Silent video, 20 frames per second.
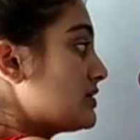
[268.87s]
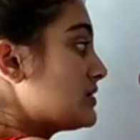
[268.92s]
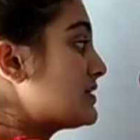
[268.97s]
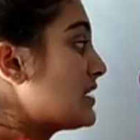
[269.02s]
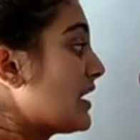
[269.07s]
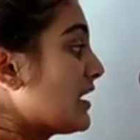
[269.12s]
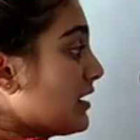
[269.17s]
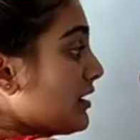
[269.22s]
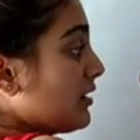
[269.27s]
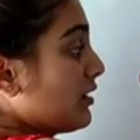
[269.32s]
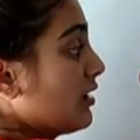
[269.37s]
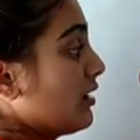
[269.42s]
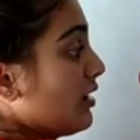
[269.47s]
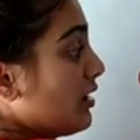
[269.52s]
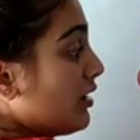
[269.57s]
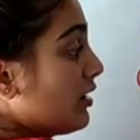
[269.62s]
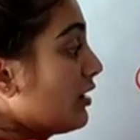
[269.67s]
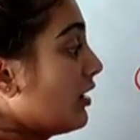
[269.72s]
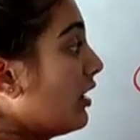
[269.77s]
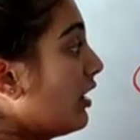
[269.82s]
see,
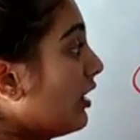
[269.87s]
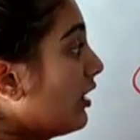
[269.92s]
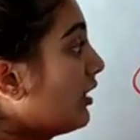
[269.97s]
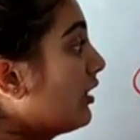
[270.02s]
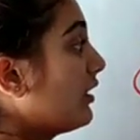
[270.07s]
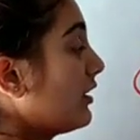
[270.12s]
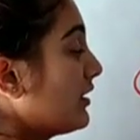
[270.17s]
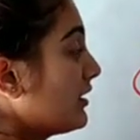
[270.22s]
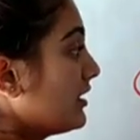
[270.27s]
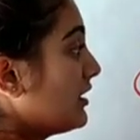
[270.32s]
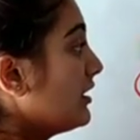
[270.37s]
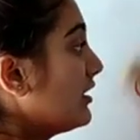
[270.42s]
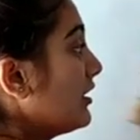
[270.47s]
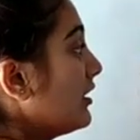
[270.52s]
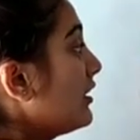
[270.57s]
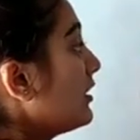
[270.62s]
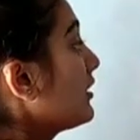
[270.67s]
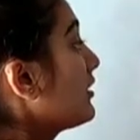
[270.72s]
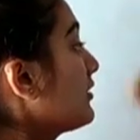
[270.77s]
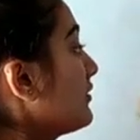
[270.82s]

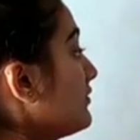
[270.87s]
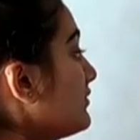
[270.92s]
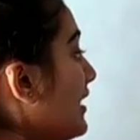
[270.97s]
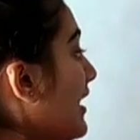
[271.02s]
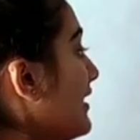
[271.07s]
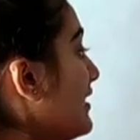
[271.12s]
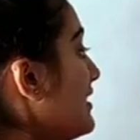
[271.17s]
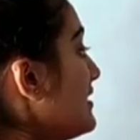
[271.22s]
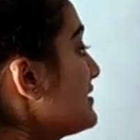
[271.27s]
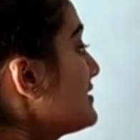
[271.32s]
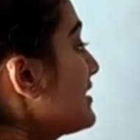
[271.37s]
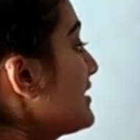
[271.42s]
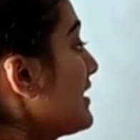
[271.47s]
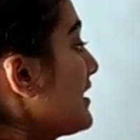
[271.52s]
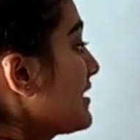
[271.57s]
here there is an